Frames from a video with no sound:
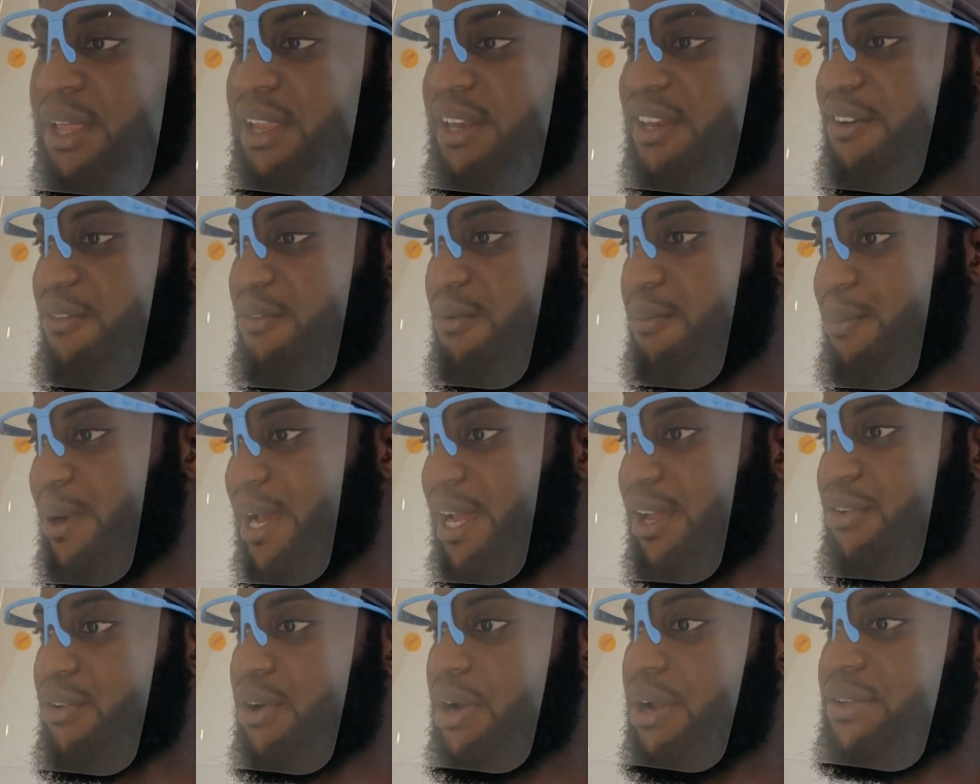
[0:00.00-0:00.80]
different
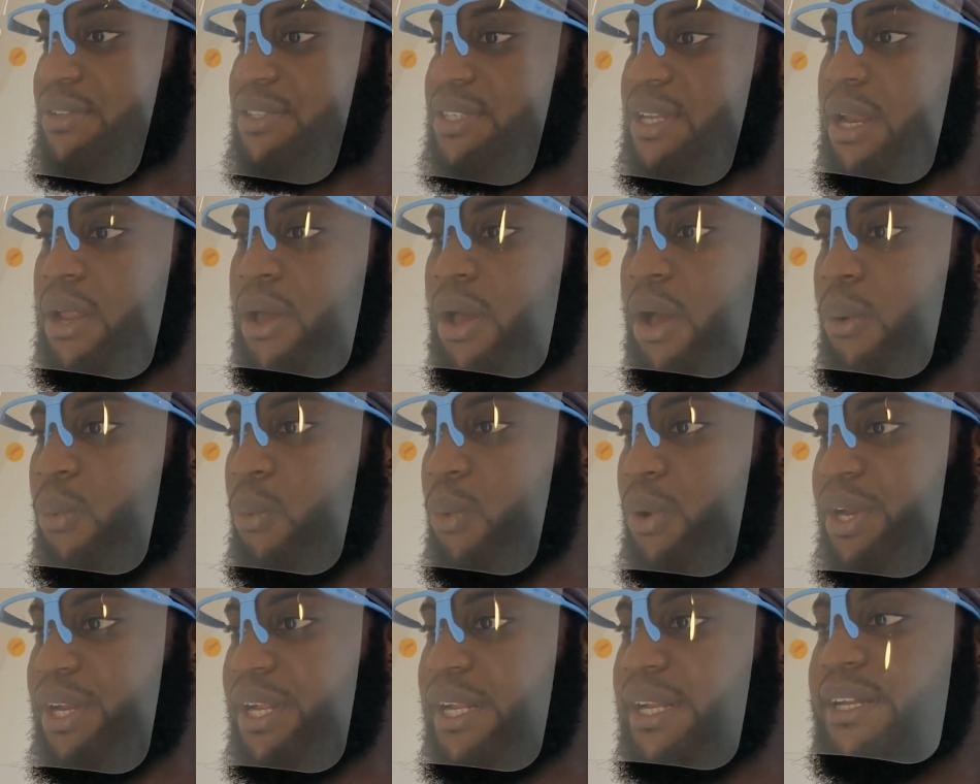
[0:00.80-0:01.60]
backgrounds, and I
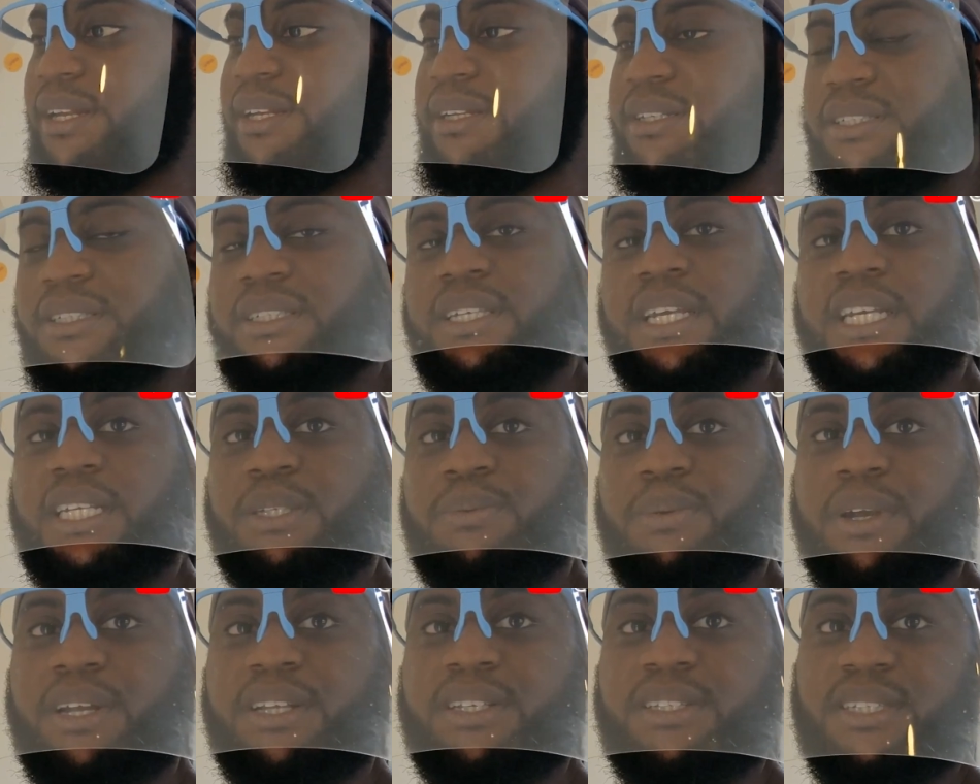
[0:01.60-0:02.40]
wanted to
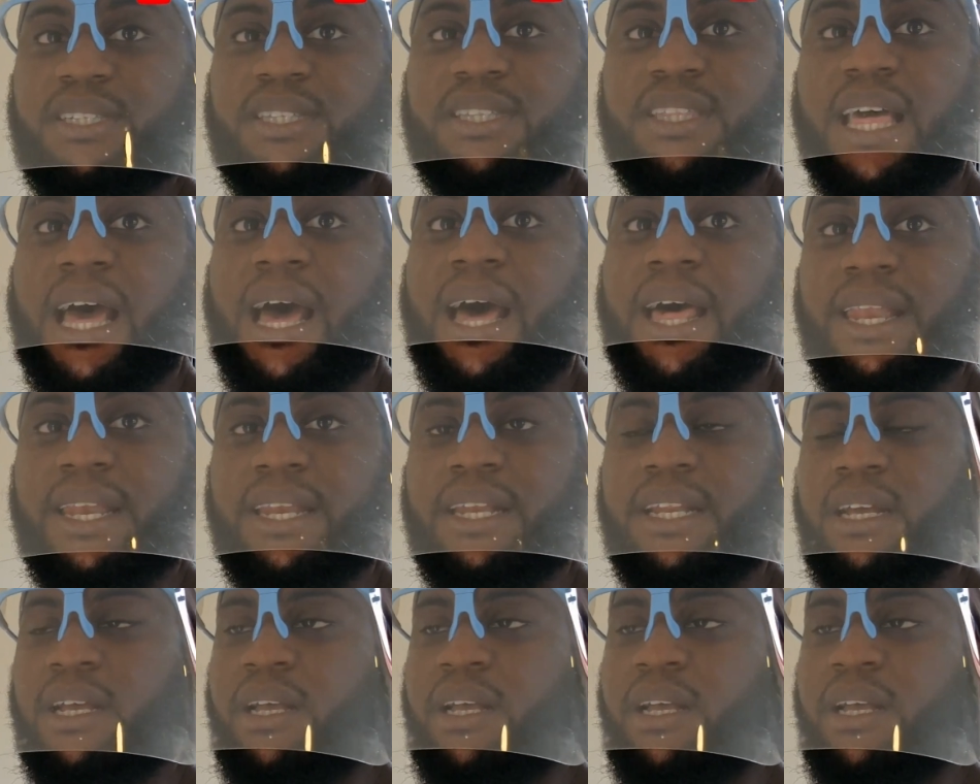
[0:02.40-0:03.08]
experience that.